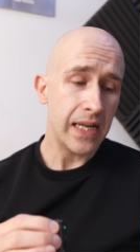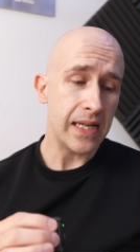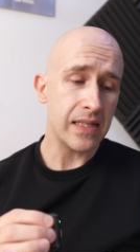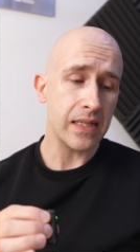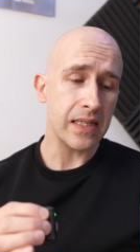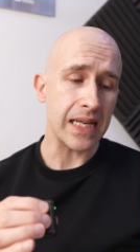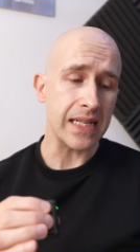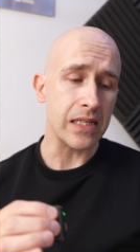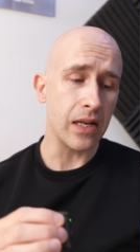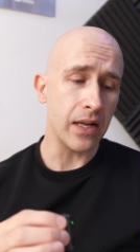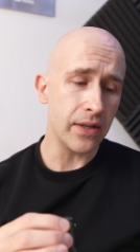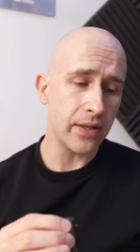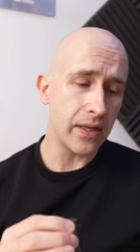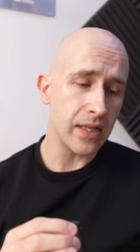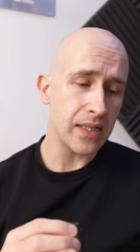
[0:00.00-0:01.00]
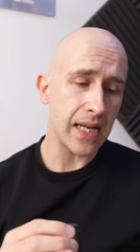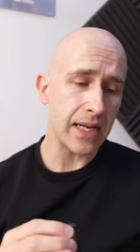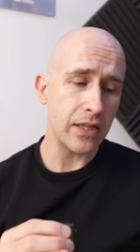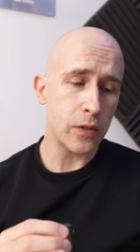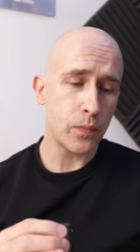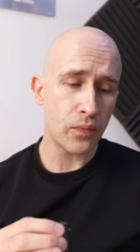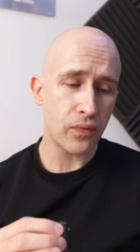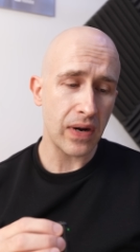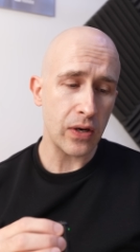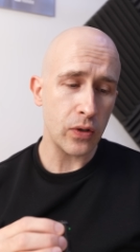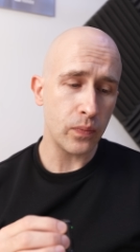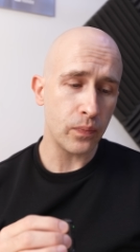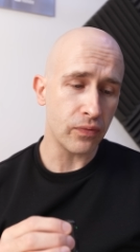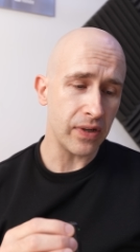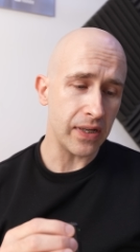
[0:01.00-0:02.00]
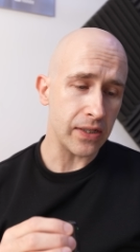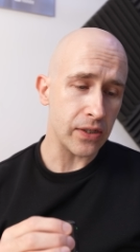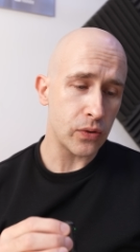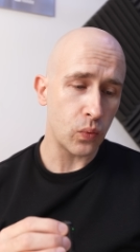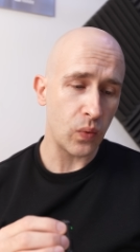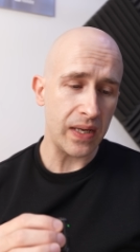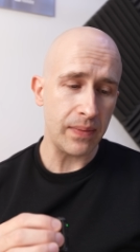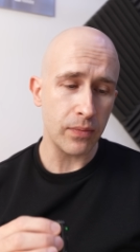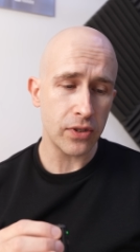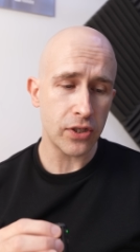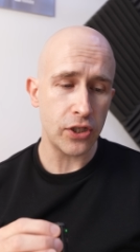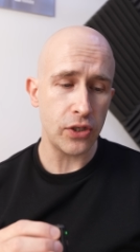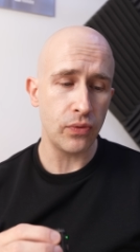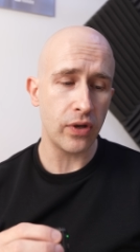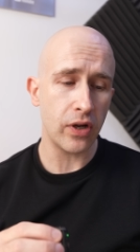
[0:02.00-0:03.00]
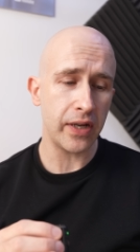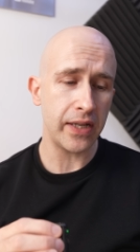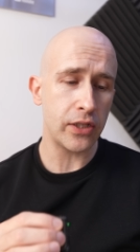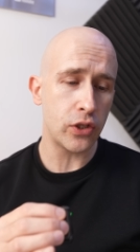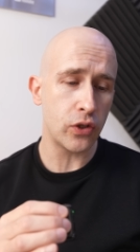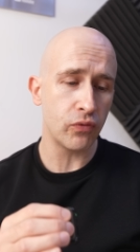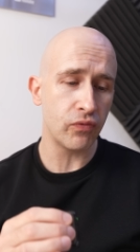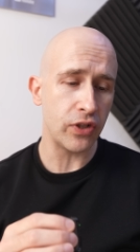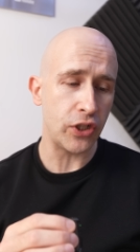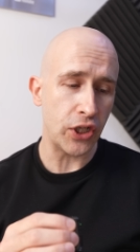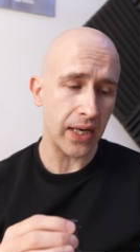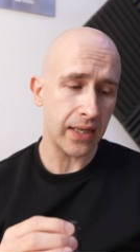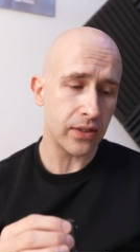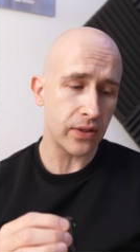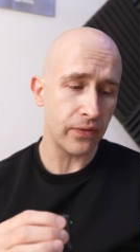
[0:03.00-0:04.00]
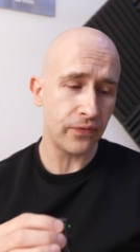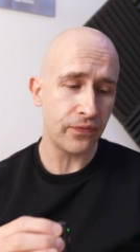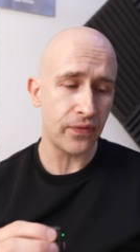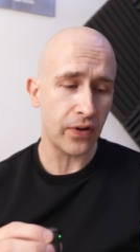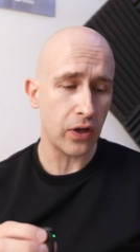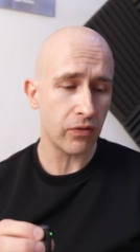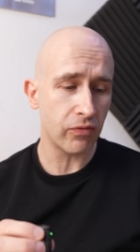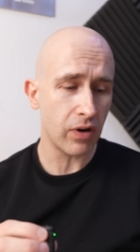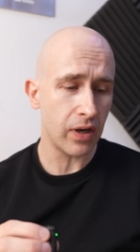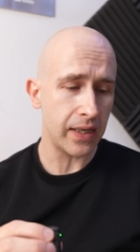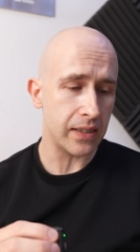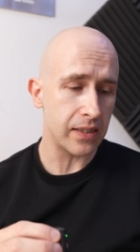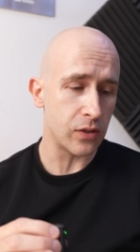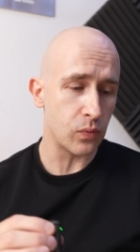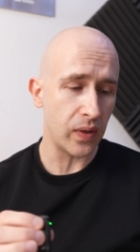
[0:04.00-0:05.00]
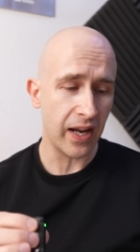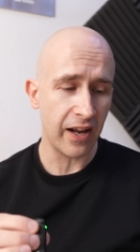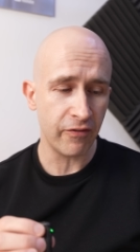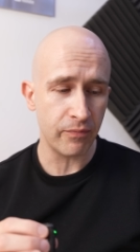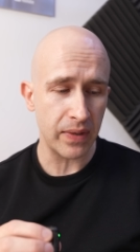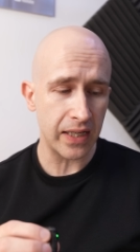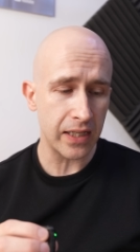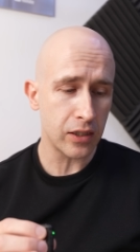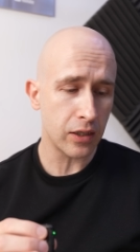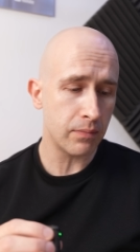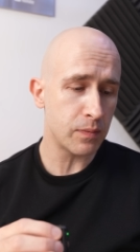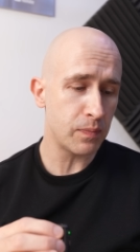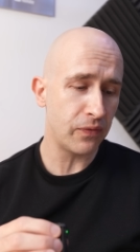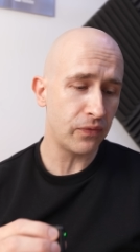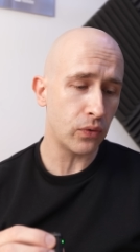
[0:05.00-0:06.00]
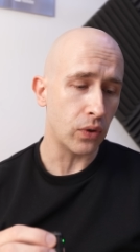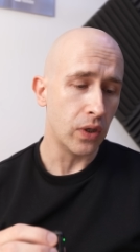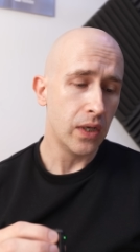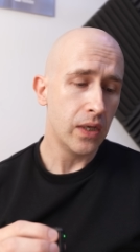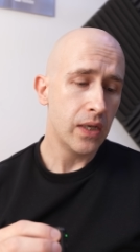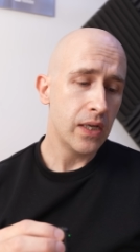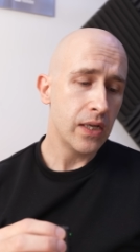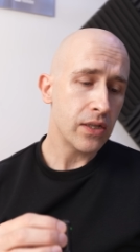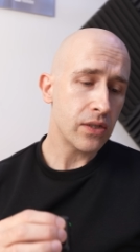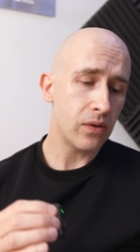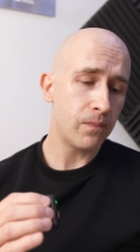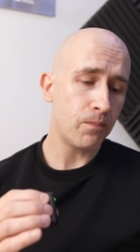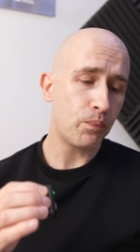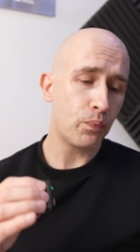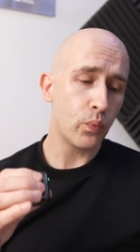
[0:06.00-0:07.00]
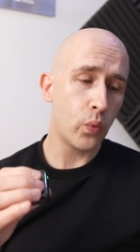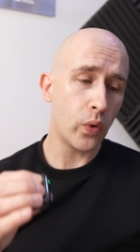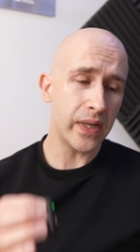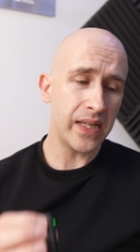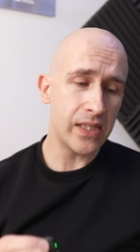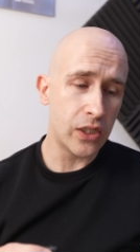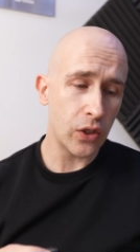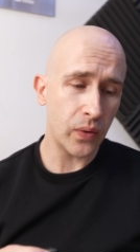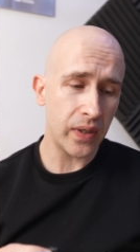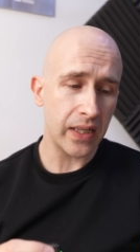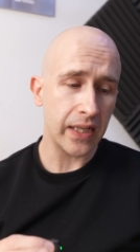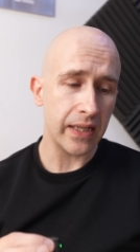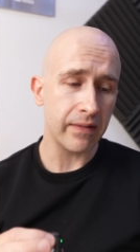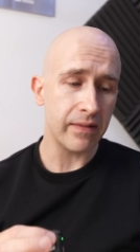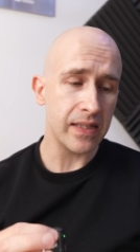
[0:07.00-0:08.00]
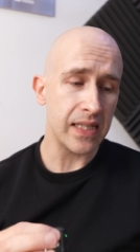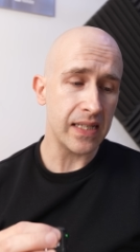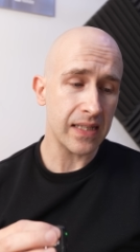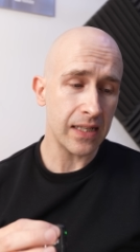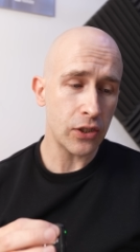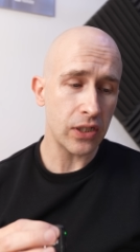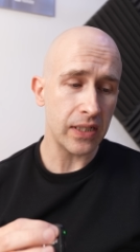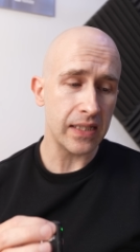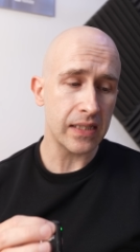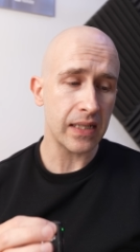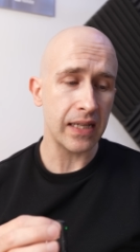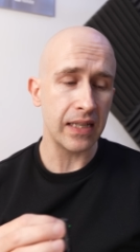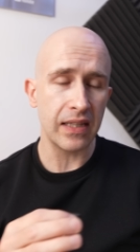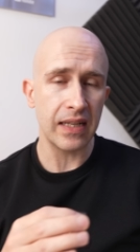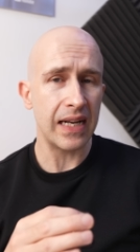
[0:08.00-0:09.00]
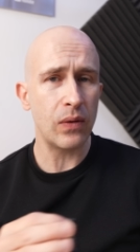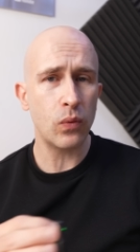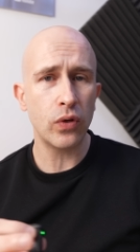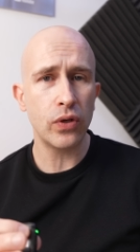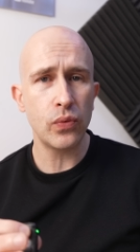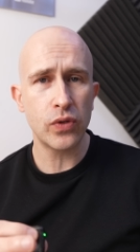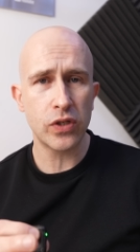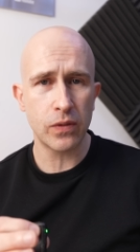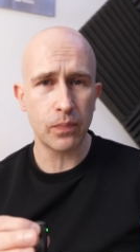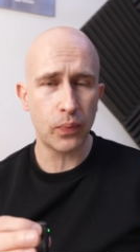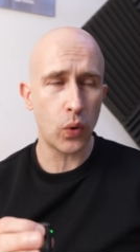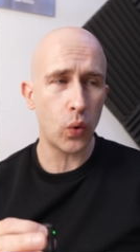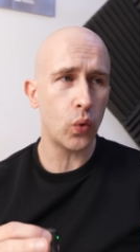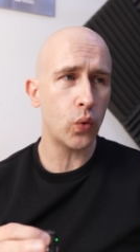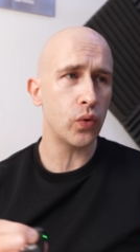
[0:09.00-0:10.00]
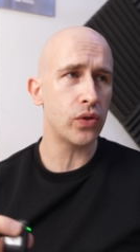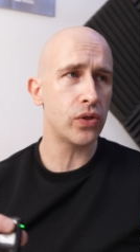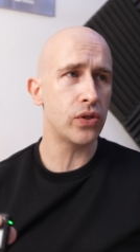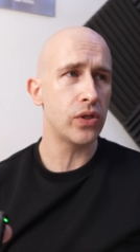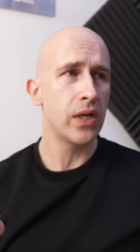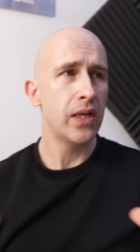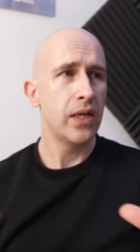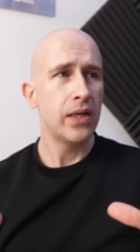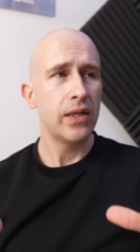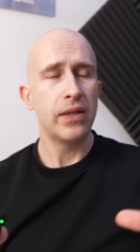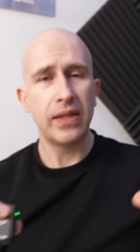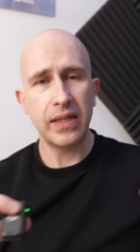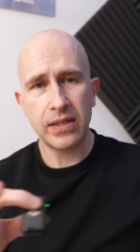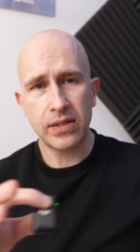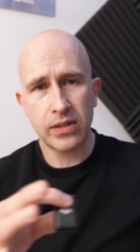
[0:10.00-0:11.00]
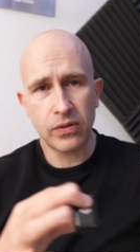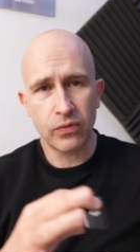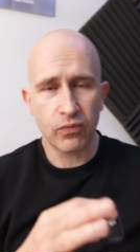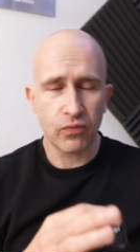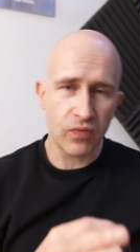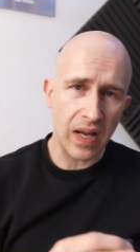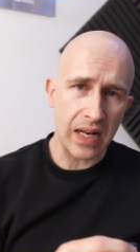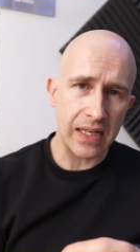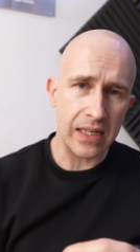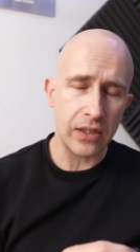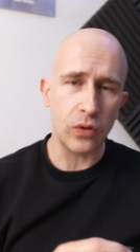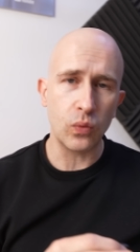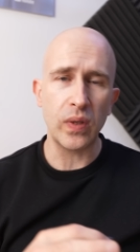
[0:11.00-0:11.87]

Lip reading: He says, "As Londoners and as proud Brits, we must unite to reject the far right, as we have many times before." So what he's doing here is essentially saying that anyone who supports this rally at the